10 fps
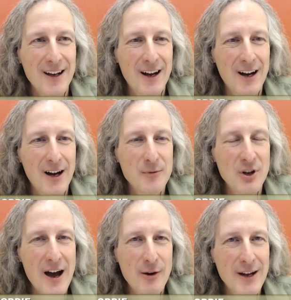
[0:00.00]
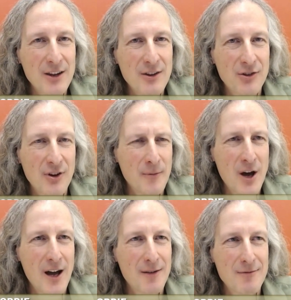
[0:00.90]
Um, you know, how do I get to that? So I'm
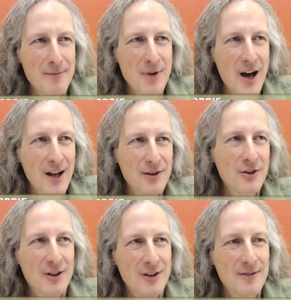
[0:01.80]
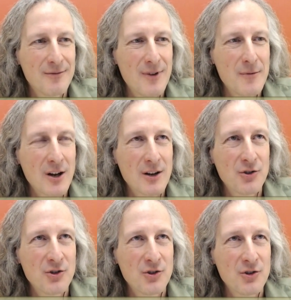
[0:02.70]
not, I'm not gonna, I'm not gonna
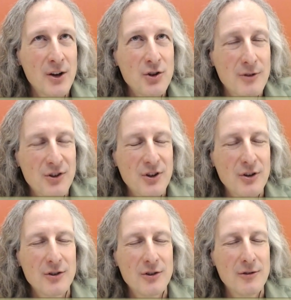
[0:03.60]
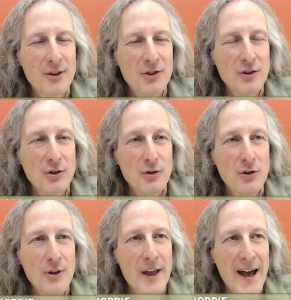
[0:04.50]
fund you until you, until you
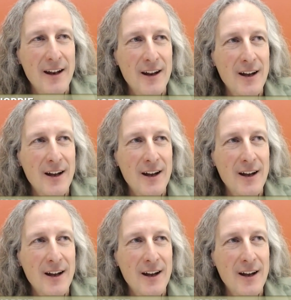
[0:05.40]
do that.